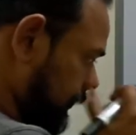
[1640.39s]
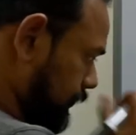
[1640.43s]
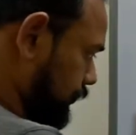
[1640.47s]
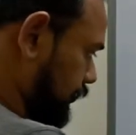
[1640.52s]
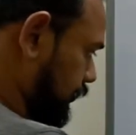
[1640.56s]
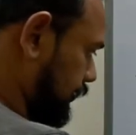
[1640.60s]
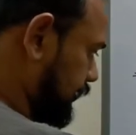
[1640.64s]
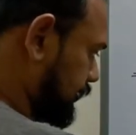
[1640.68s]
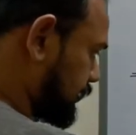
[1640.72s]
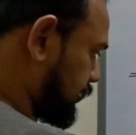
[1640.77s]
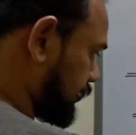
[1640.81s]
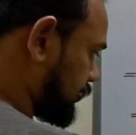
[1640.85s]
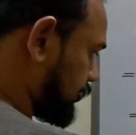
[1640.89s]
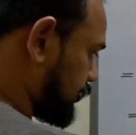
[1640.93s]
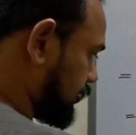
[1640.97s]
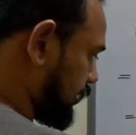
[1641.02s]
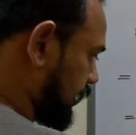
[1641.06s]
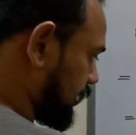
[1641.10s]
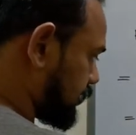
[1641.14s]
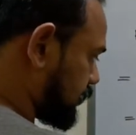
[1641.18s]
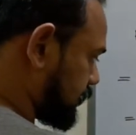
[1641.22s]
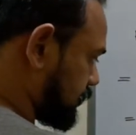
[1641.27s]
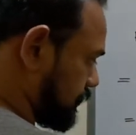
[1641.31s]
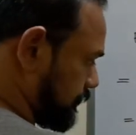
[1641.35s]
So this is
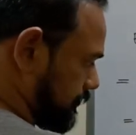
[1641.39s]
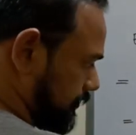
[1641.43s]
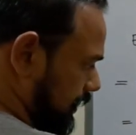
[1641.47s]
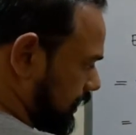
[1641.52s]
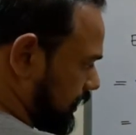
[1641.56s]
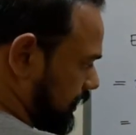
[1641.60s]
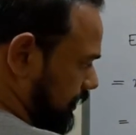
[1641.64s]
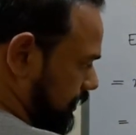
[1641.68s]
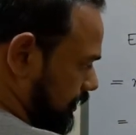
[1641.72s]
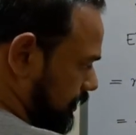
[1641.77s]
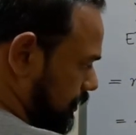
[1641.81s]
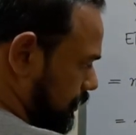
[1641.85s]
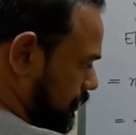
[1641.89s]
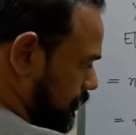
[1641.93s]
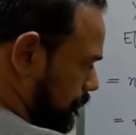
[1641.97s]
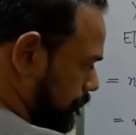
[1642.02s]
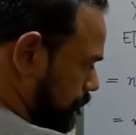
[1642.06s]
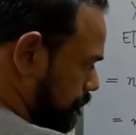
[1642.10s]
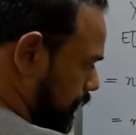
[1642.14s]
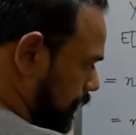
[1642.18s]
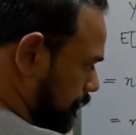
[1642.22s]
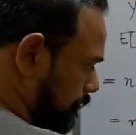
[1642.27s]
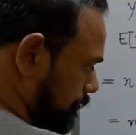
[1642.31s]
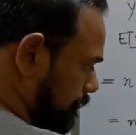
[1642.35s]
just really
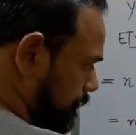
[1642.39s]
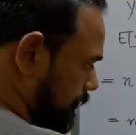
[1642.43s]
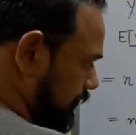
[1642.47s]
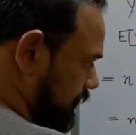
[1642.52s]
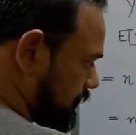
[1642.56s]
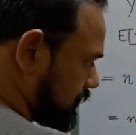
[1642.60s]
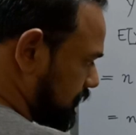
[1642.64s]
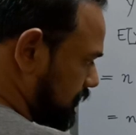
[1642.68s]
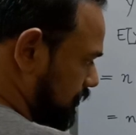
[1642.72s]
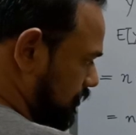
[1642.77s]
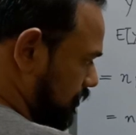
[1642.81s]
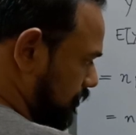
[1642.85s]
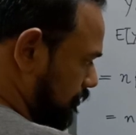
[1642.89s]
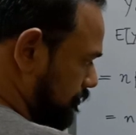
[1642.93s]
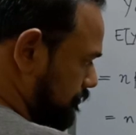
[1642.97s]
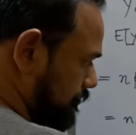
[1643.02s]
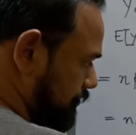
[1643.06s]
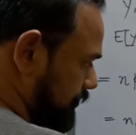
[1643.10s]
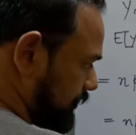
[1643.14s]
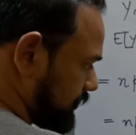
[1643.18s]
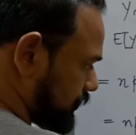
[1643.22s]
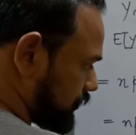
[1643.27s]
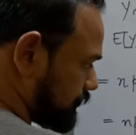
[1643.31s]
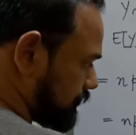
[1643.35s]
probability
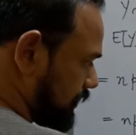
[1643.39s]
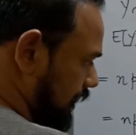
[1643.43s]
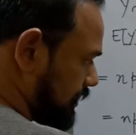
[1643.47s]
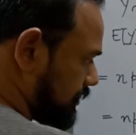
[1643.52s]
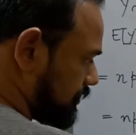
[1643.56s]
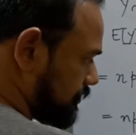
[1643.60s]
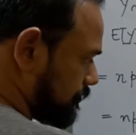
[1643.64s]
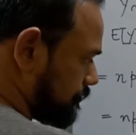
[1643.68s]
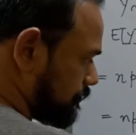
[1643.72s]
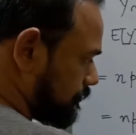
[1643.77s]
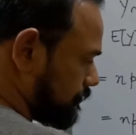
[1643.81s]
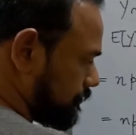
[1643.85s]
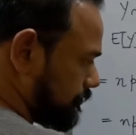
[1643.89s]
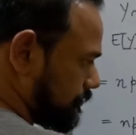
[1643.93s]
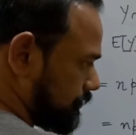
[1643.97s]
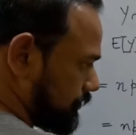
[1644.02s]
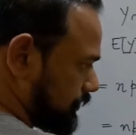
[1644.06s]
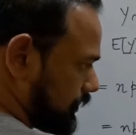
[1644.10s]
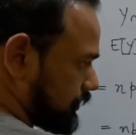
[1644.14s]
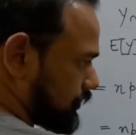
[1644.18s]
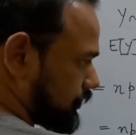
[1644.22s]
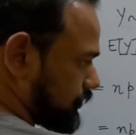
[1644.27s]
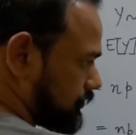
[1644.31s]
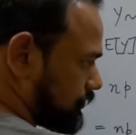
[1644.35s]
of this random
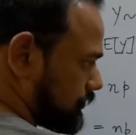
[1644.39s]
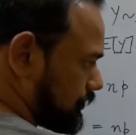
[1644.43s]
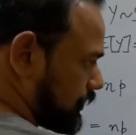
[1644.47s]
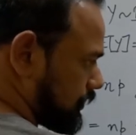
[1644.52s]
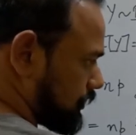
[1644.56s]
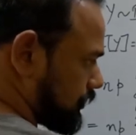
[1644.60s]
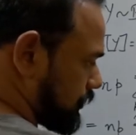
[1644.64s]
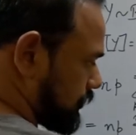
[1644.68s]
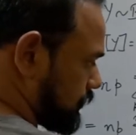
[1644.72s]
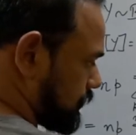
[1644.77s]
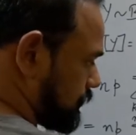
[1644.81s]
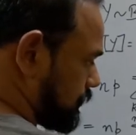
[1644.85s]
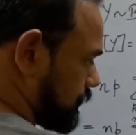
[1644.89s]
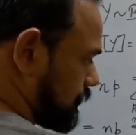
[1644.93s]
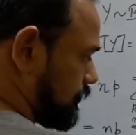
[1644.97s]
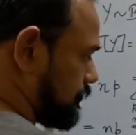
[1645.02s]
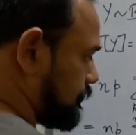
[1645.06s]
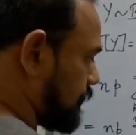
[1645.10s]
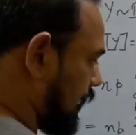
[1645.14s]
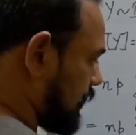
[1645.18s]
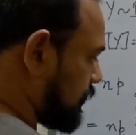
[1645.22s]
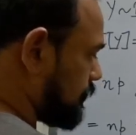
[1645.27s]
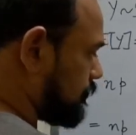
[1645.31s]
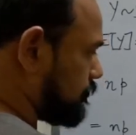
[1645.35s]

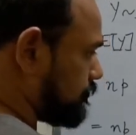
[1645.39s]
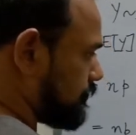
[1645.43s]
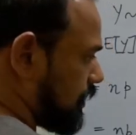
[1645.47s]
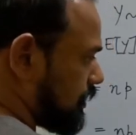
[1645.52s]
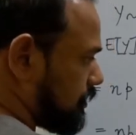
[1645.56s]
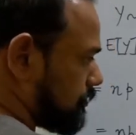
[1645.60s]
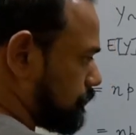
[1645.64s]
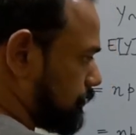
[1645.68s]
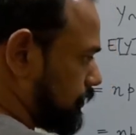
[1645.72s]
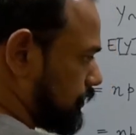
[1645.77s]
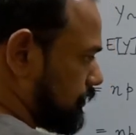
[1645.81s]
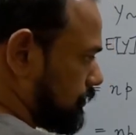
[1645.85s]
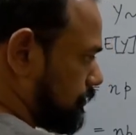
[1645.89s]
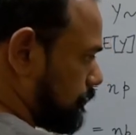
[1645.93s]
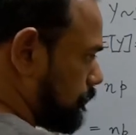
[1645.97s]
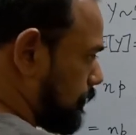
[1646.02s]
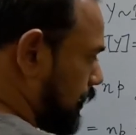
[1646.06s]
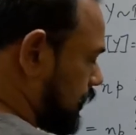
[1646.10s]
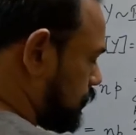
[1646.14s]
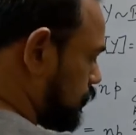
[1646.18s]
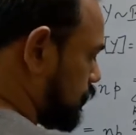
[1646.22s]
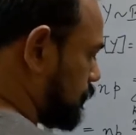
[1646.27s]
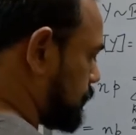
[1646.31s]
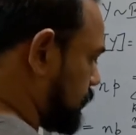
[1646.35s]
variable,
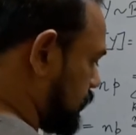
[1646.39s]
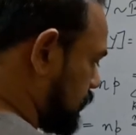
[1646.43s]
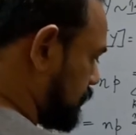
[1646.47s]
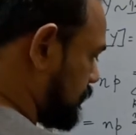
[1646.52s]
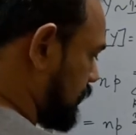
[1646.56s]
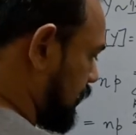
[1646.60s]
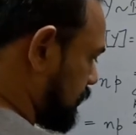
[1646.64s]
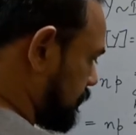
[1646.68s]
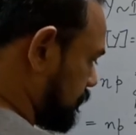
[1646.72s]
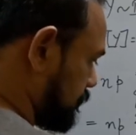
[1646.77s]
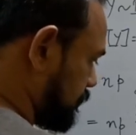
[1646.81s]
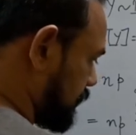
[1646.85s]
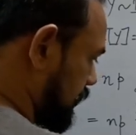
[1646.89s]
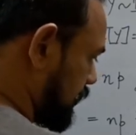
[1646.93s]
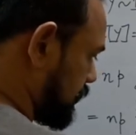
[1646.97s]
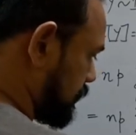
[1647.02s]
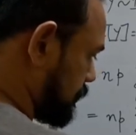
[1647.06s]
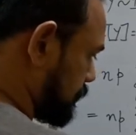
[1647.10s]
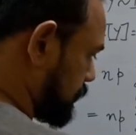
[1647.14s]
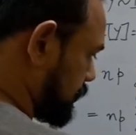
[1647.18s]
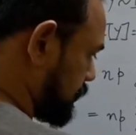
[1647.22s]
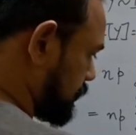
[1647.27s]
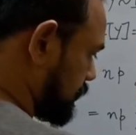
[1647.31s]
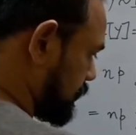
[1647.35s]
binomial random
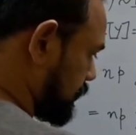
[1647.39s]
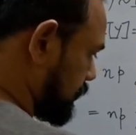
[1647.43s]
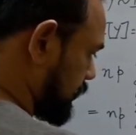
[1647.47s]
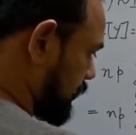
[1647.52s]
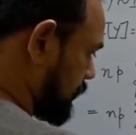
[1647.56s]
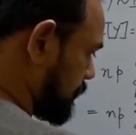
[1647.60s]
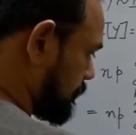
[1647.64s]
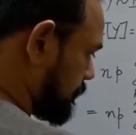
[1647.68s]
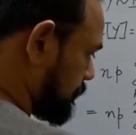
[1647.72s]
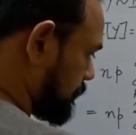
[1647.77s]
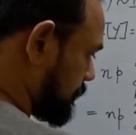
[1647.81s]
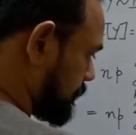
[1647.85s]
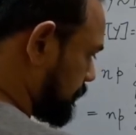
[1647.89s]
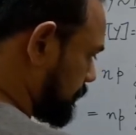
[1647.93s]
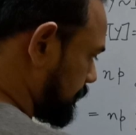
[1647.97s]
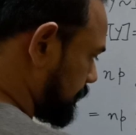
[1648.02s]
variable, okay?